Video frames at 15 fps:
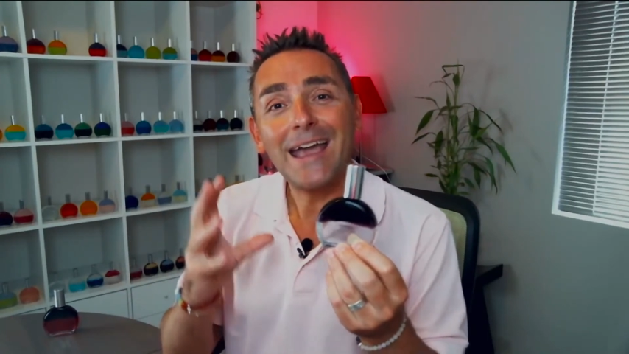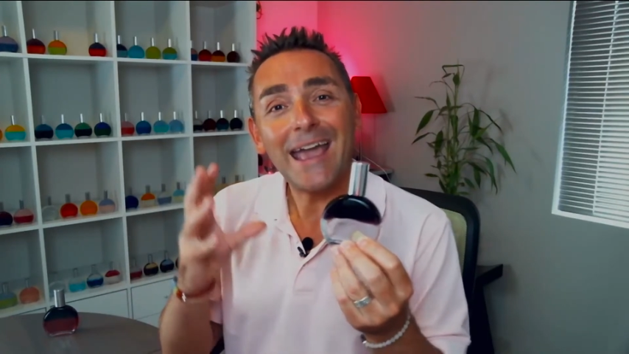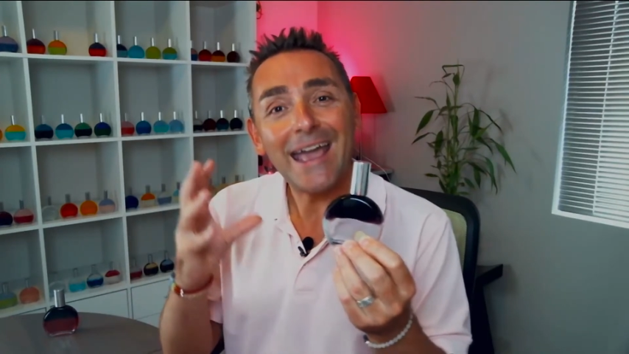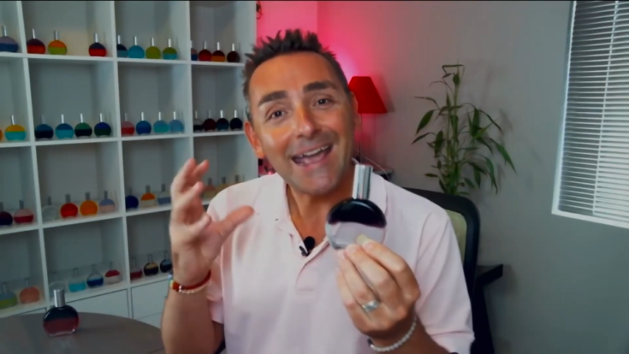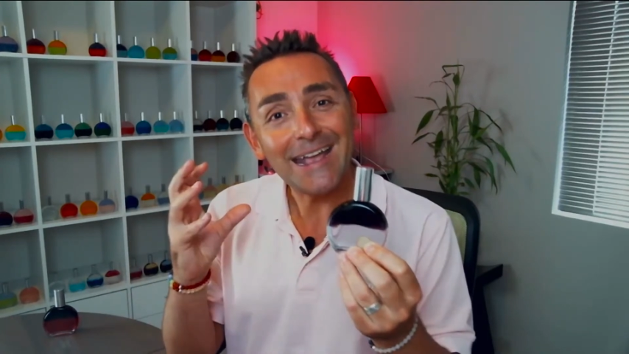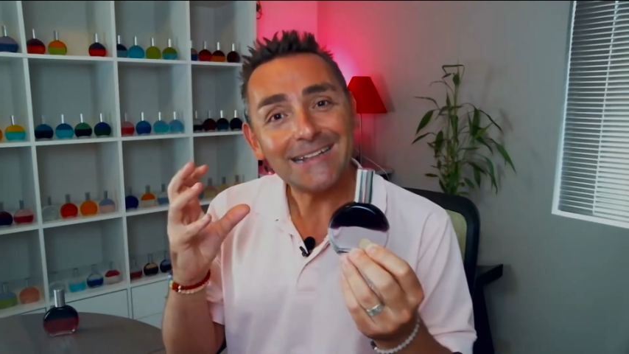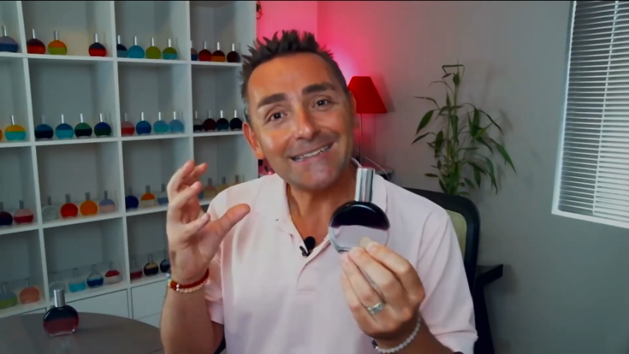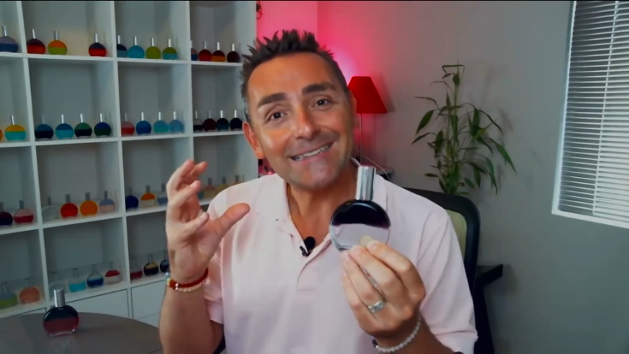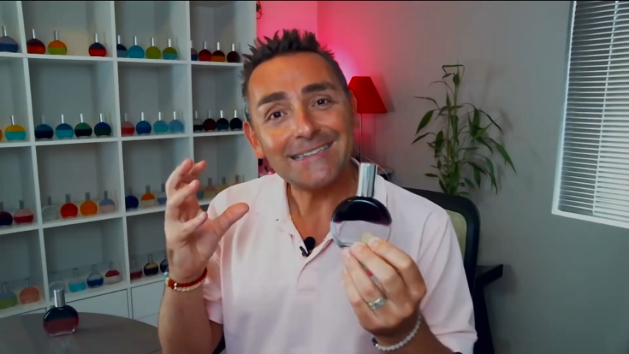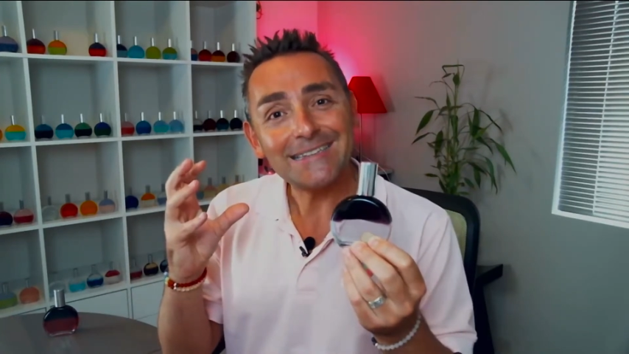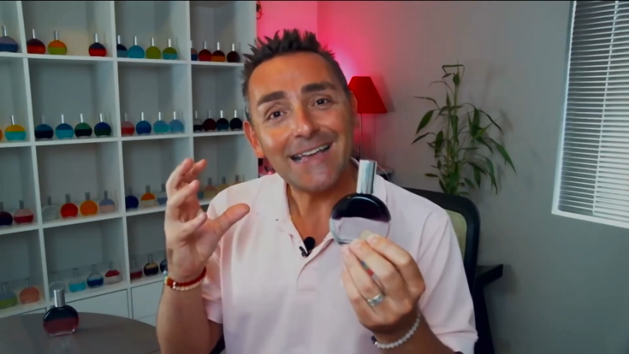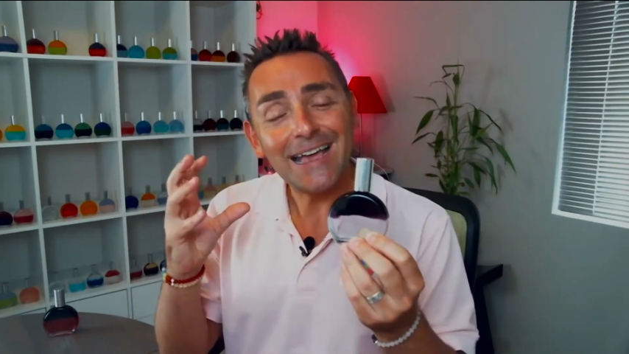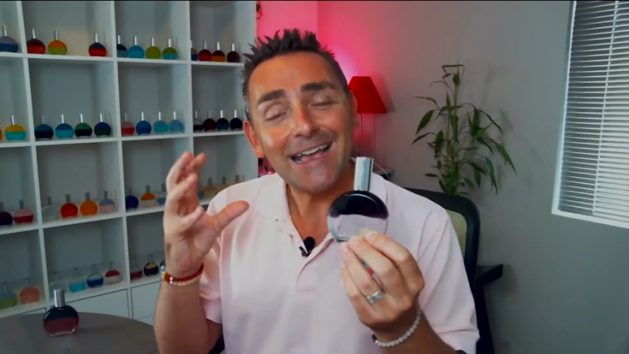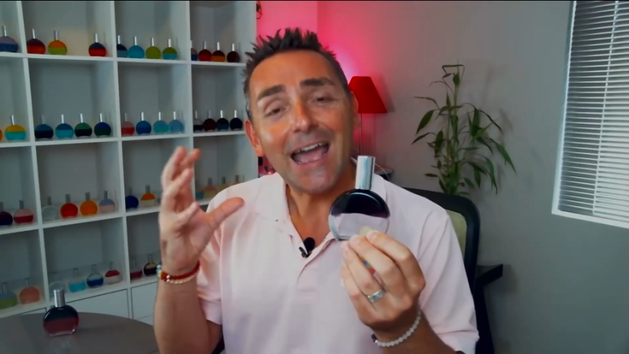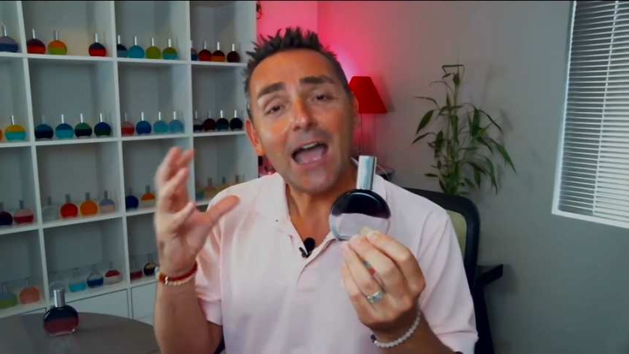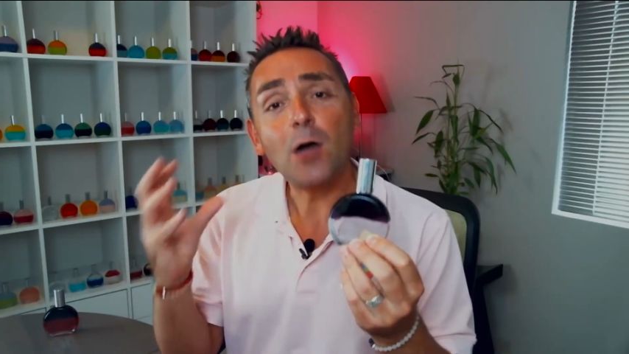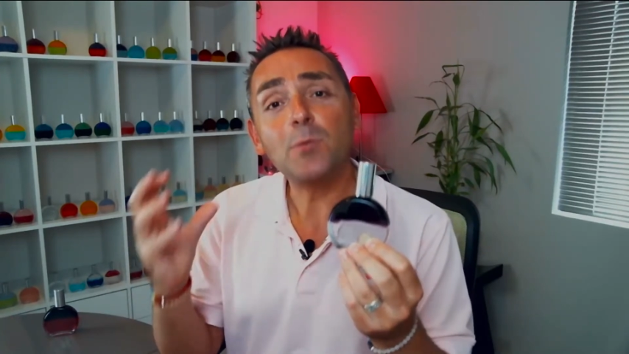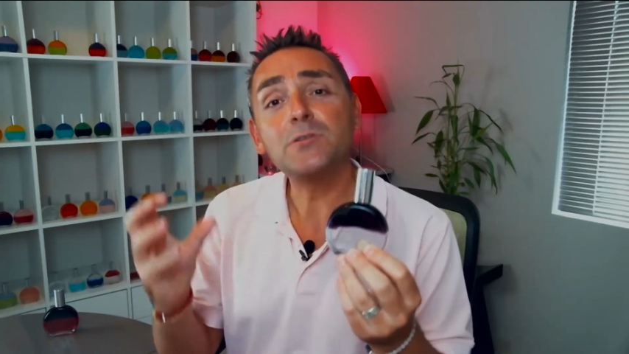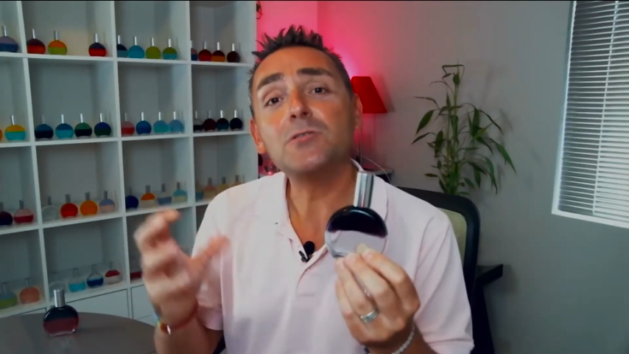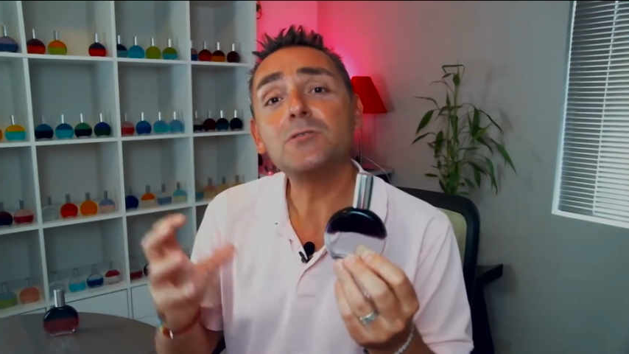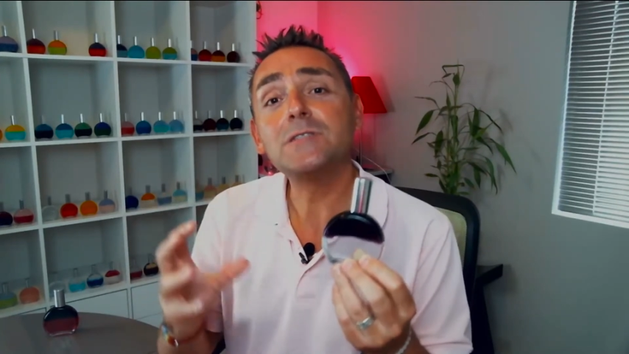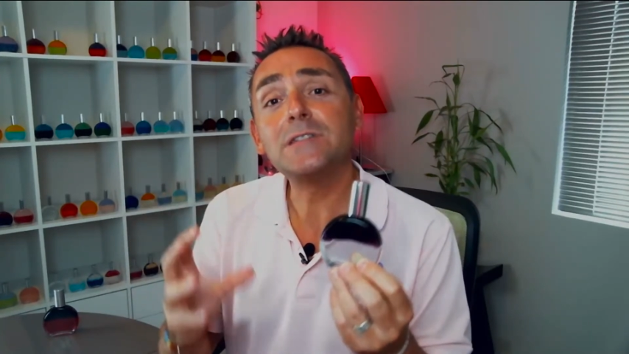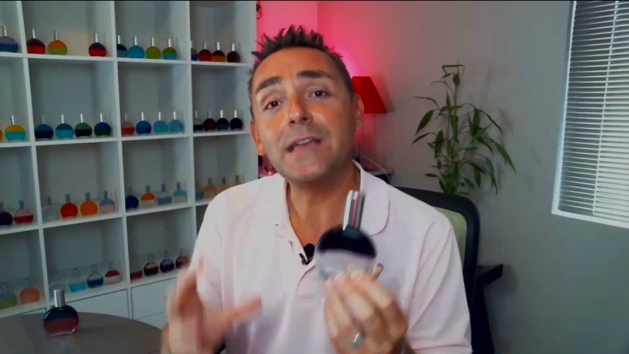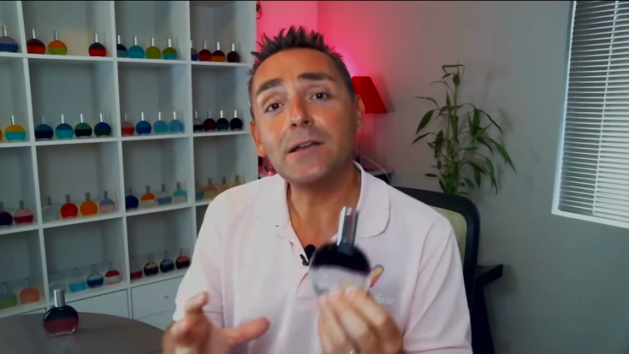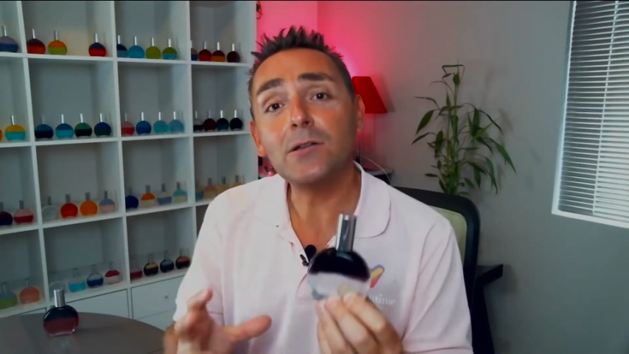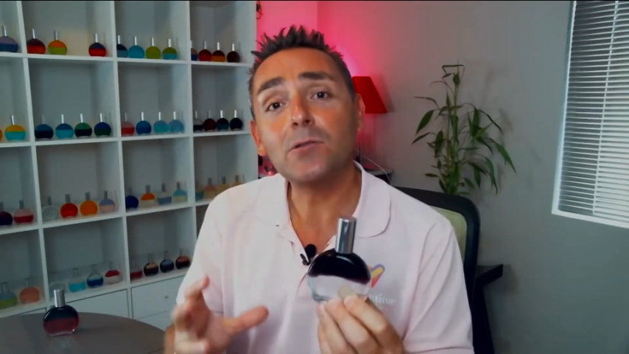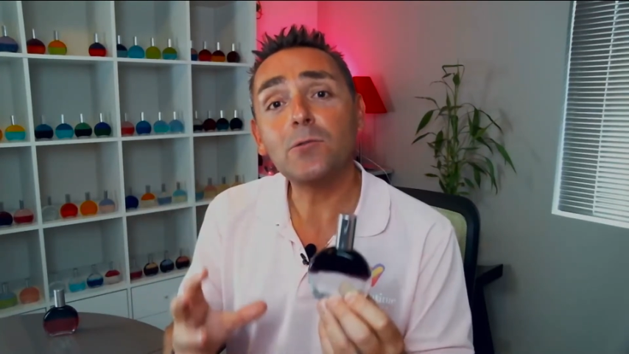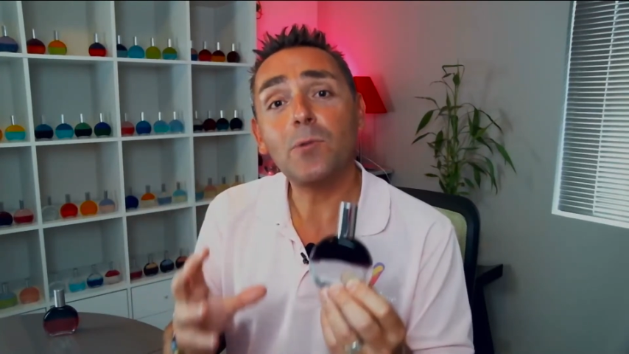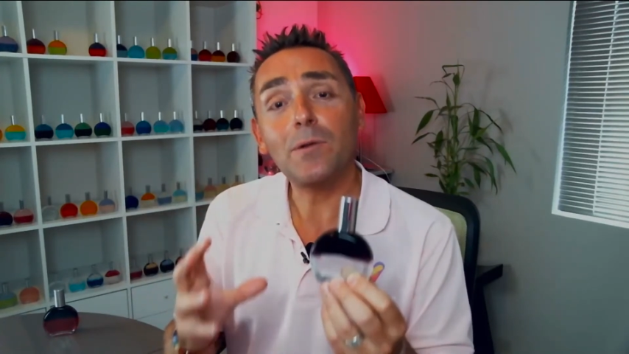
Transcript: it helps you deal